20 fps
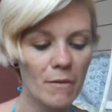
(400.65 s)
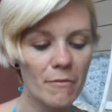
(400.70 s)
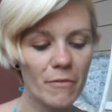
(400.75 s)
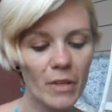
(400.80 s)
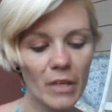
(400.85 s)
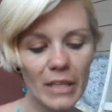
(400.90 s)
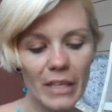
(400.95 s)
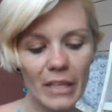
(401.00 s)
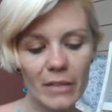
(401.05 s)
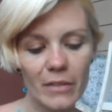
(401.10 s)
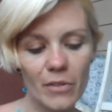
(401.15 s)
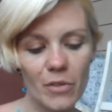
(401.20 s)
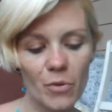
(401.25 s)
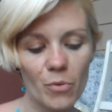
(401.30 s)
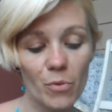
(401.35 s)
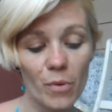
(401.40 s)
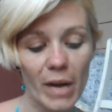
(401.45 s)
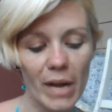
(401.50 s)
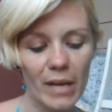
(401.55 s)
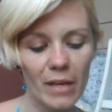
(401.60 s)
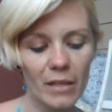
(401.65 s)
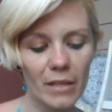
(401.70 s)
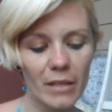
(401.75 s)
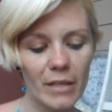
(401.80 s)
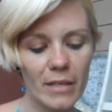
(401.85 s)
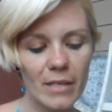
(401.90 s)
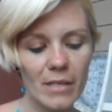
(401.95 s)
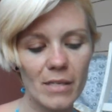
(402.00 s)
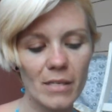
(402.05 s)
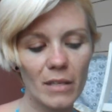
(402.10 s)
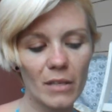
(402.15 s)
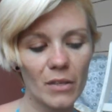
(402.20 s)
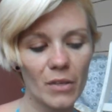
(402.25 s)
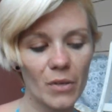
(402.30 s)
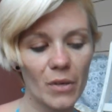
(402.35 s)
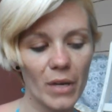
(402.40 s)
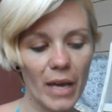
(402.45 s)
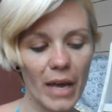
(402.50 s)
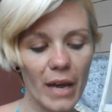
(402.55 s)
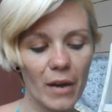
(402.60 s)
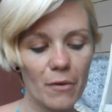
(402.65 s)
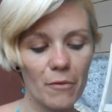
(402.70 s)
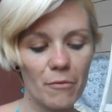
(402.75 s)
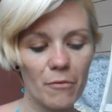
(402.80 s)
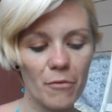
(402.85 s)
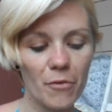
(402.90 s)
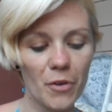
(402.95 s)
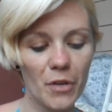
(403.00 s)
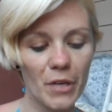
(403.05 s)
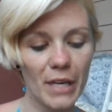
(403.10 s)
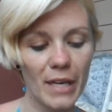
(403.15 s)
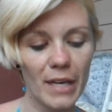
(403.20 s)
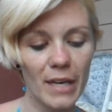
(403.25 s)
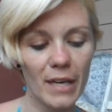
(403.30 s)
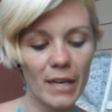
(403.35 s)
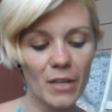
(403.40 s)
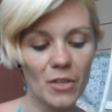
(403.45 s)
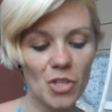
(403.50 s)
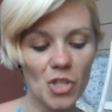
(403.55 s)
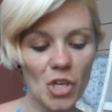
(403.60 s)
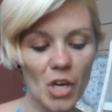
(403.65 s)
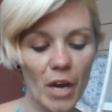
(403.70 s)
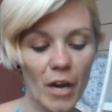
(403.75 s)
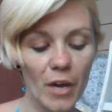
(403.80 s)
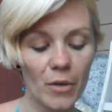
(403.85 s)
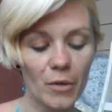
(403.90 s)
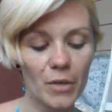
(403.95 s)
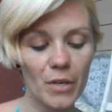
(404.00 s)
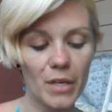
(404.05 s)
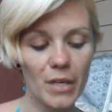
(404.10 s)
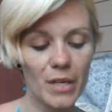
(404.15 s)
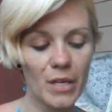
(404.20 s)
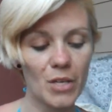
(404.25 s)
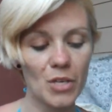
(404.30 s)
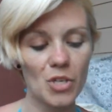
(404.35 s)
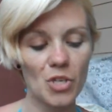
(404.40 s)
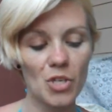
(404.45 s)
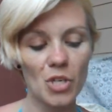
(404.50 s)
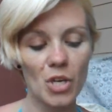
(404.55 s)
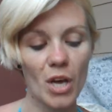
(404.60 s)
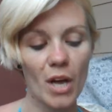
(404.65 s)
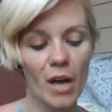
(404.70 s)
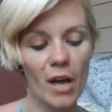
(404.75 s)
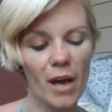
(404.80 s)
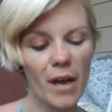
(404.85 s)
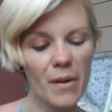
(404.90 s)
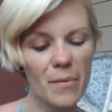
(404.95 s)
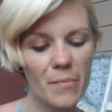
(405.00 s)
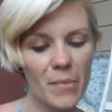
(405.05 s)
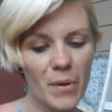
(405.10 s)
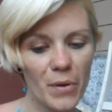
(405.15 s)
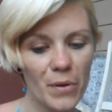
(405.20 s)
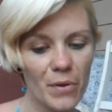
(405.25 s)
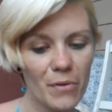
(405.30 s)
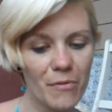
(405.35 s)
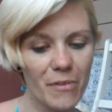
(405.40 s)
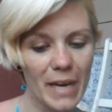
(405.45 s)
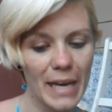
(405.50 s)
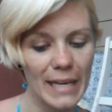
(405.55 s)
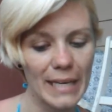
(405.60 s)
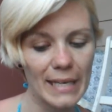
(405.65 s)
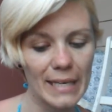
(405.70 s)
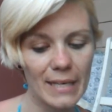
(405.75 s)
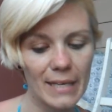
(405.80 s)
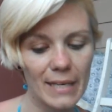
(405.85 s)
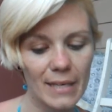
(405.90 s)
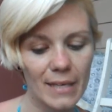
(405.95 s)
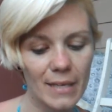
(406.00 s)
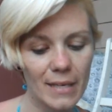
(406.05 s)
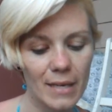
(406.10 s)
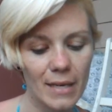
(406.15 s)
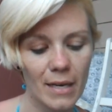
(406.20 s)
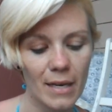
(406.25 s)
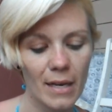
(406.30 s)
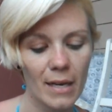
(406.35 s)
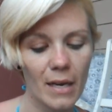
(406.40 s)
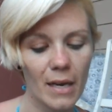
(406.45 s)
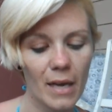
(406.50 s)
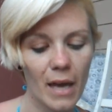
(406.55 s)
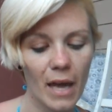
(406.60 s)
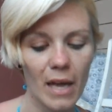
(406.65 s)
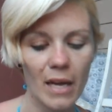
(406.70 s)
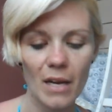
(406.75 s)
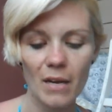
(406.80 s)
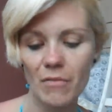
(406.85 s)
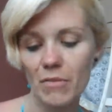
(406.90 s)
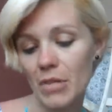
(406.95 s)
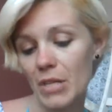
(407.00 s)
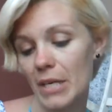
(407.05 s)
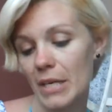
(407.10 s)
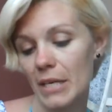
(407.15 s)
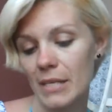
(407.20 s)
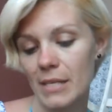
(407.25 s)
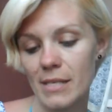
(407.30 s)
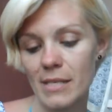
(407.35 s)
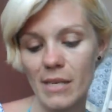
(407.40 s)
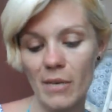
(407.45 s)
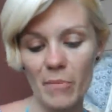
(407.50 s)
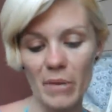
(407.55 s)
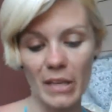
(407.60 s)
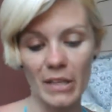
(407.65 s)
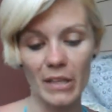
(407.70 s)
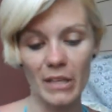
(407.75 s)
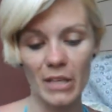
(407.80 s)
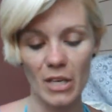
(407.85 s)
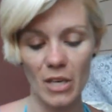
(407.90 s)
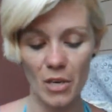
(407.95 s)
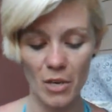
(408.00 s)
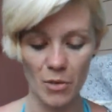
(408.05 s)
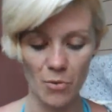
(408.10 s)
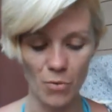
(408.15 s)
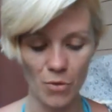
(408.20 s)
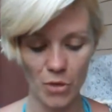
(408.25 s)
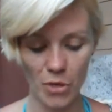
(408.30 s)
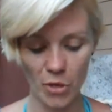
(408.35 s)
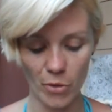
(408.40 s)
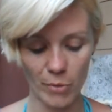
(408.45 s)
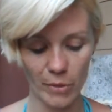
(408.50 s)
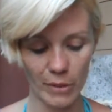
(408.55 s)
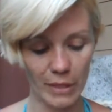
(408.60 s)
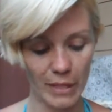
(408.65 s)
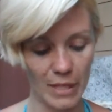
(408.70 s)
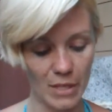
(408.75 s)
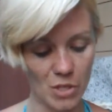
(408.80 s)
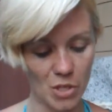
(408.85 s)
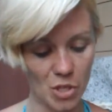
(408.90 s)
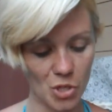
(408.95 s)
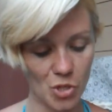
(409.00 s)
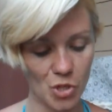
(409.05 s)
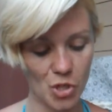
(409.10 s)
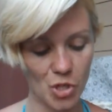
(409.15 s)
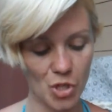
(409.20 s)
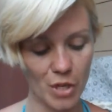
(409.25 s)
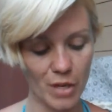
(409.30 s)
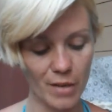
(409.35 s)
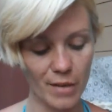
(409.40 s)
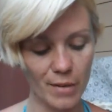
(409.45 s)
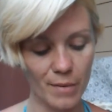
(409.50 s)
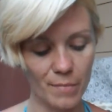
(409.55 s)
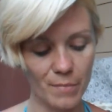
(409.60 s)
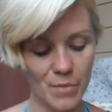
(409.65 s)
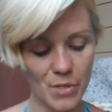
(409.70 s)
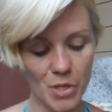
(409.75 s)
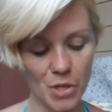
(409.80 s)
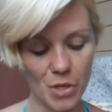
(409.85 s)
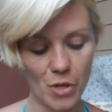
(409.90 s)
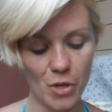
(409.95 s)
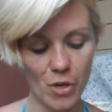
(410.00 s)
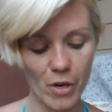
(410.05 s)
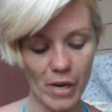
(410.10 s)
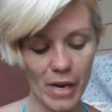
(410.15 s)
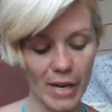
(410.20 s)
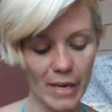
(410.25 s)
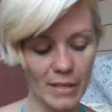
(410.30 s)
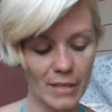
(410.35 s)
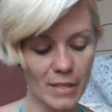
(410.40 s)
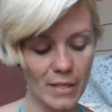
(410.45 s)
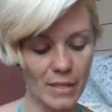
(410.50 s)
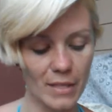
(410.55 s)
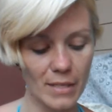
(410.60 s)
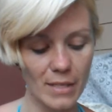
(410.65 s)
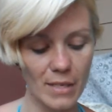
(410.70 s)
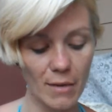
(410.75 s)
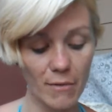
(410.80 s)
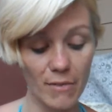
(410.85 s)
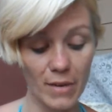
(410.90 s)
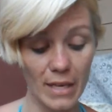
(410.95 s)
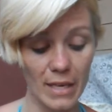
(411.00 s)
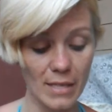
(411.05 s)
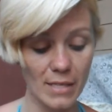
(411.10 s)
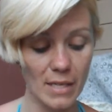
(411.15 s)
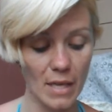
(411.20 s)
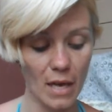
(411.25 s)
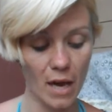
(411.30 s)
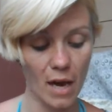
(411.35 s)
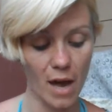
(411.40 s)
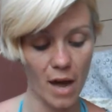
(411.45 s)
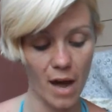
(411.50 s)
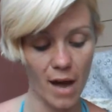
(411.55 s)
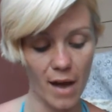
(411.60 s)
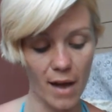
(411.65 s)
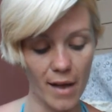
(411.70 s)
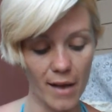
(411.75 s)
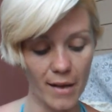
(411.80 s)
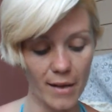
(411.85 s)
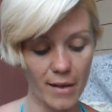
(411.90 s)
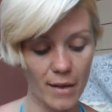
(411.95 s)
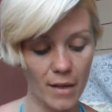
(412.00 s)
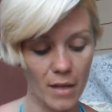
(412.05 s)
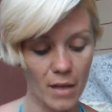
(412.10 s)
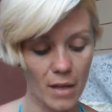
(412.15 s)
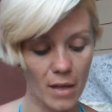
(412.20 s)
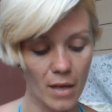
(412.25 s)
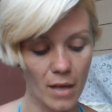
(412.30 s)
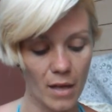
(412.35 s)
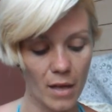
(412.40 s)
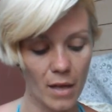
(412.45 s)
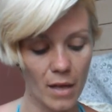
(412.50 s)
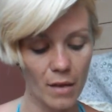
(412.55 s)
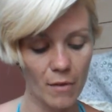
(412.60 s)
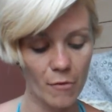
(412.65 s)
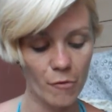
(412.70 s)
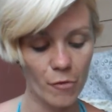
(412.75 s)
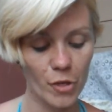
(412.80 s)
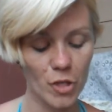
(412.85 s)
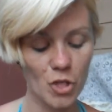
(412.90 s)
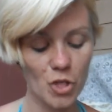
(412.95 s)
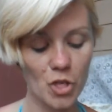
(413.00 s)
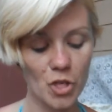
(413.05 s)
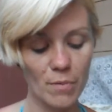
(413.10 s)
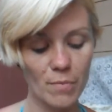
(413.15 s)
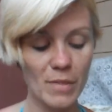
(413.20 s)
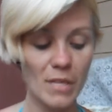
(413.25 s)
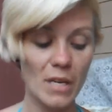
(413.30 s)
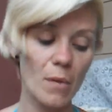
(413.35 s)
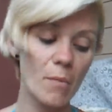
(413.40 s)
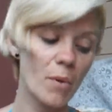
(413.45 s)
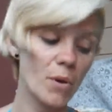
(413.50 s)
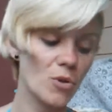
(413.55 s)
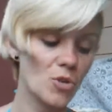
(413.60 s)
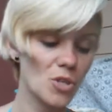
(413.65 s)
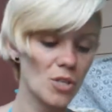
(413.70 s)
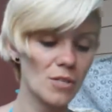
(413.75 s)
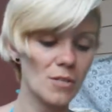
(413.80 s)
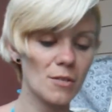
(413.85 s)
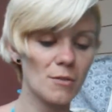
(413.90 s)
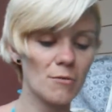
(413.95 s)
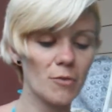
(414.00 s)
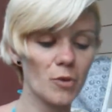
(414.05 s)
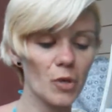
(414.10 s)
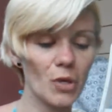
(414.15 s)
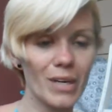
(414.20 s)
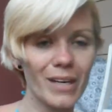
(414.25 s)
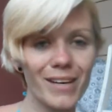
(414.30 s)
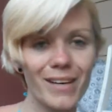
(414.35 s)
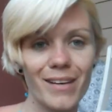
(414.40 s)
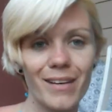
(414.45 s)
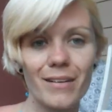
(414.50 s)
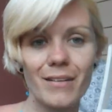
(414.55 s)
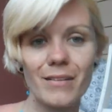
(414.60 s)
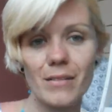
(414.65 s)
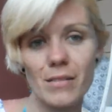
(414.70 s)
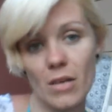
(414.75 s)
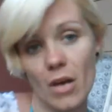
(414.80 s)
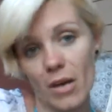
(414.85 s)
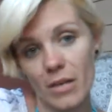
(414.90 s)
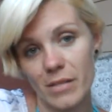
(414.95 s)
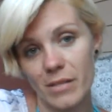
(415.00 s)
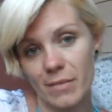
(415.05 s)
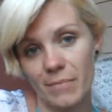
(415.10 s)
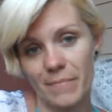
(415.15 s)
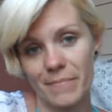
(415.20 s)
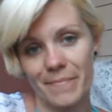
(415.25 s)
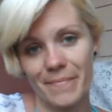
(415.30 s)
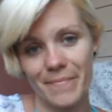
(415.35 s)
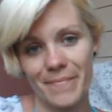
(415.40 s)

feeling a little reckless, a little carefree, childish, unmotivated, and everything is seemingly good with your relationships. Your creativity is at a high. Friendships and emotions feel good. It's awesome.